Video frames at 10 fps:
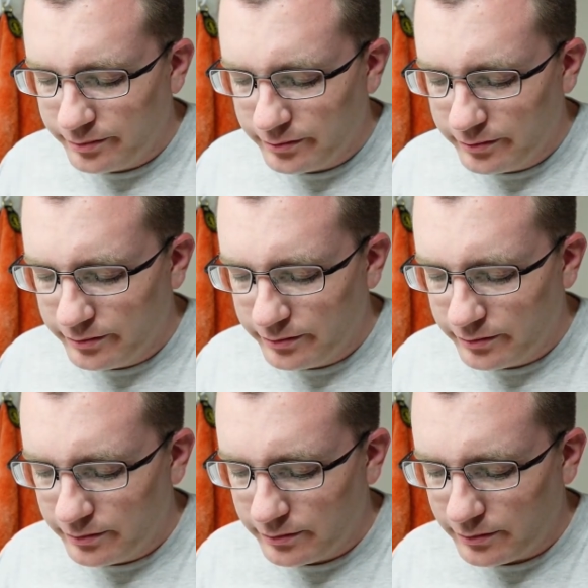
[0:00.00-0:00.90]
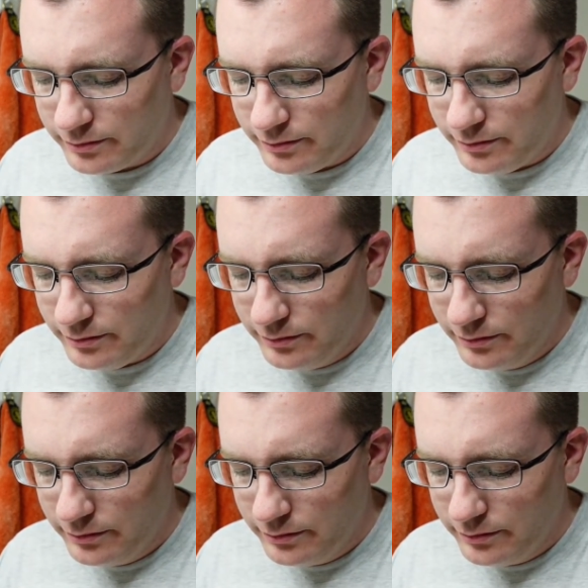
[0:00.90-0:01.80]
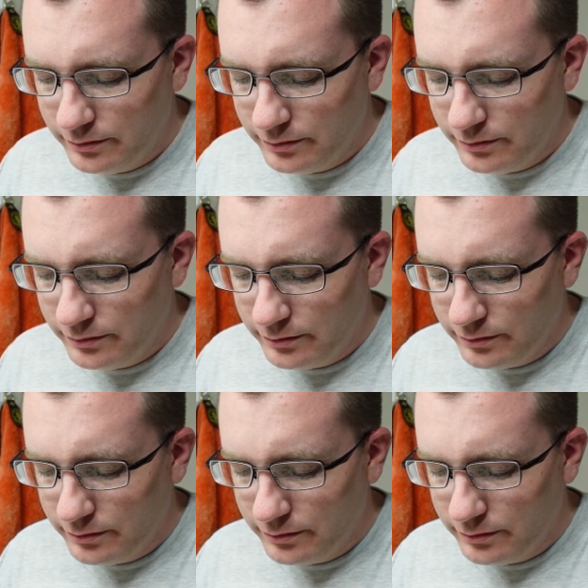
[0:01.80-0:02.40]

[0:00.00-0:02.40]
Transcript: Nobody speaks.